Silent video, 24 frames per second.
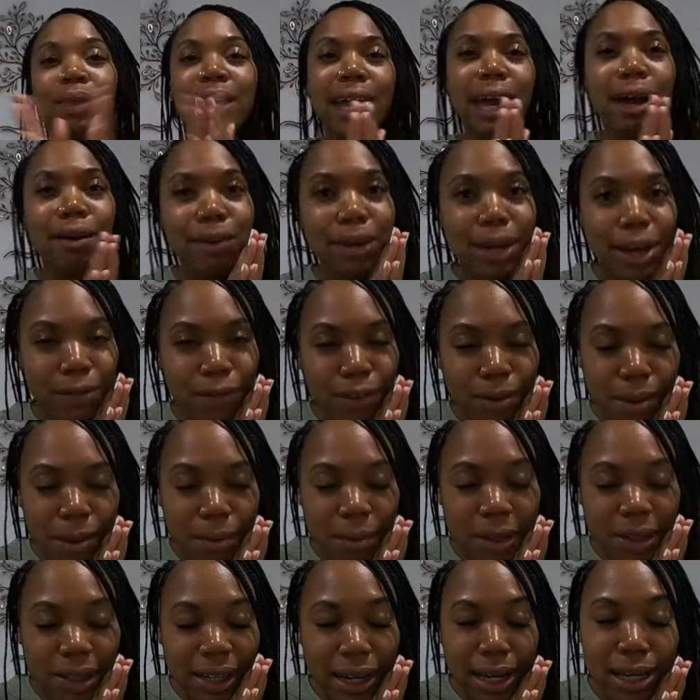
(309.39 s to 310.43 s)
The countdown for my
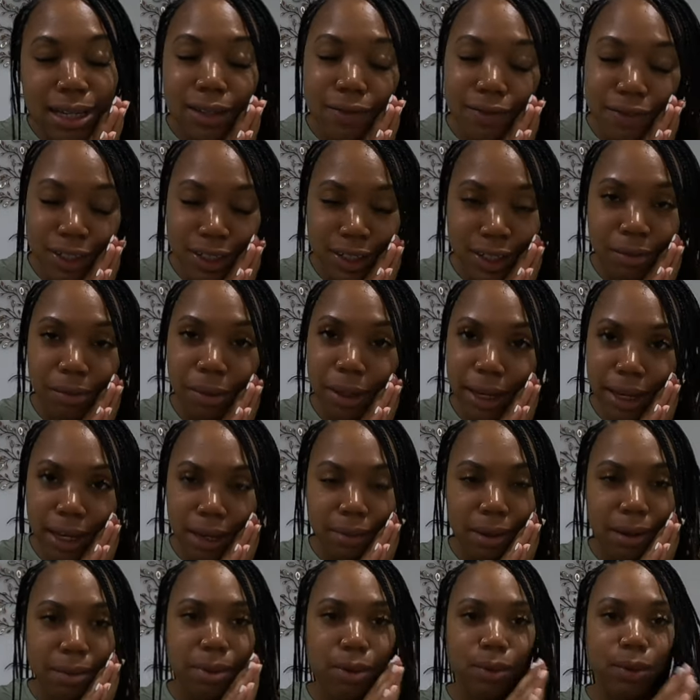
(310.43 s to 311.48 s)
birthday has officially began,
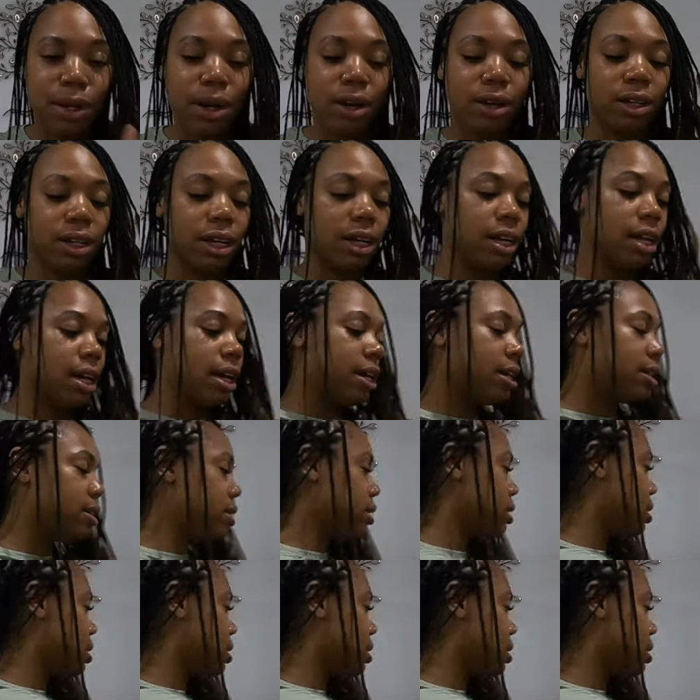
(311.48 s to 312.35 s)
baby. We are looking at...